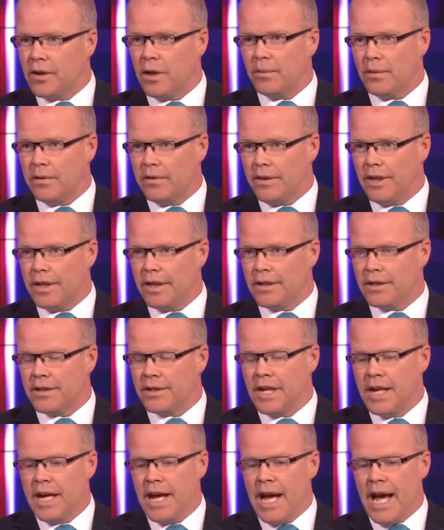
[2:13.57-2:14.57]
of a couple of
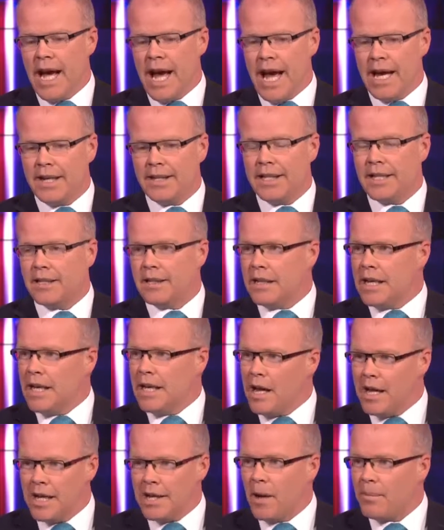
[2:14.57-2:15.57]
years. Uh, these,
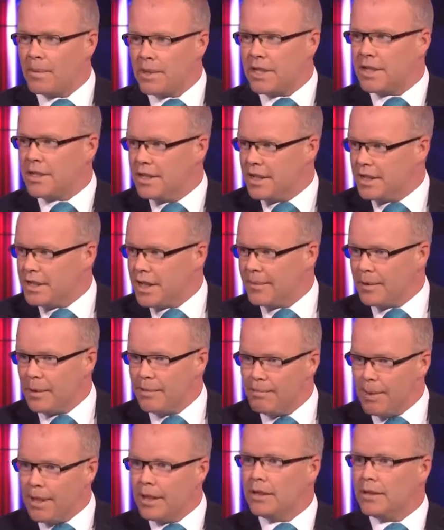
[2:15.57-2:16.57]
uh, in opposition, it's time
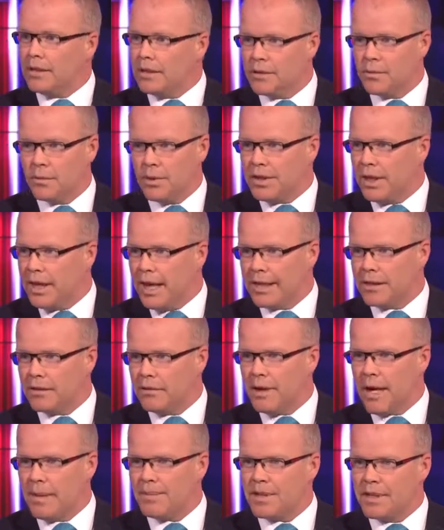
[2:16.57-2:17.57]
you build with
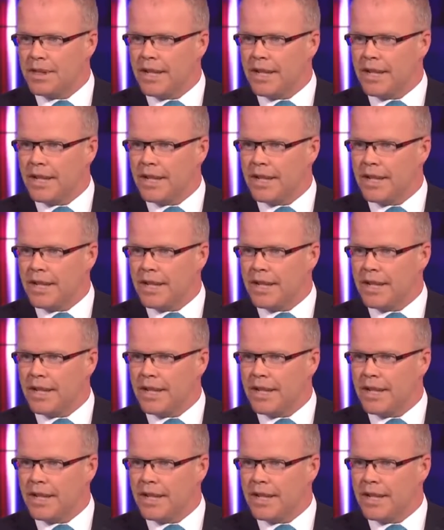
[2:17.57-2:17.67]
elected reps.